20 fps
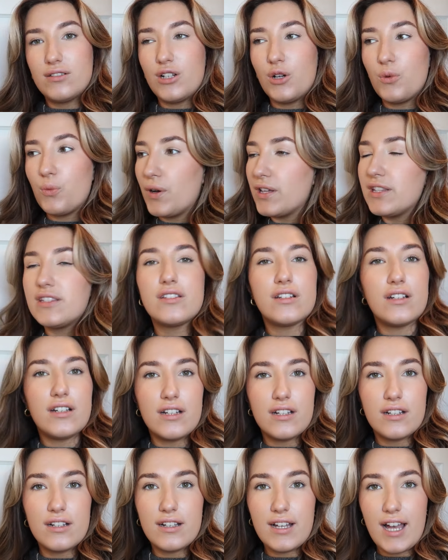
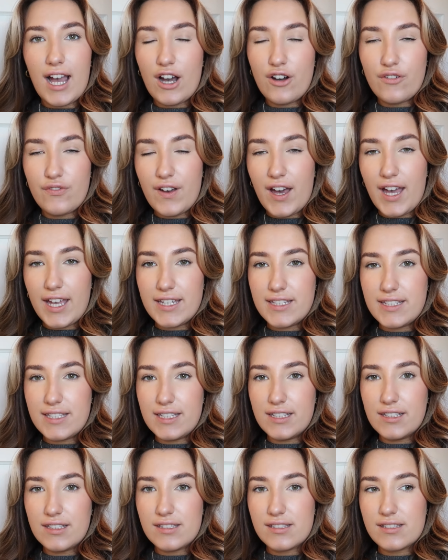winter outfit
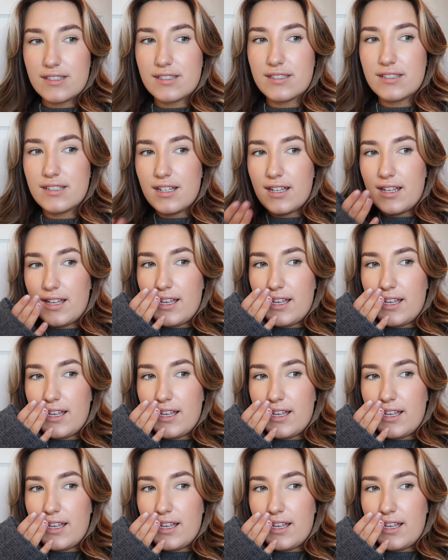ideas.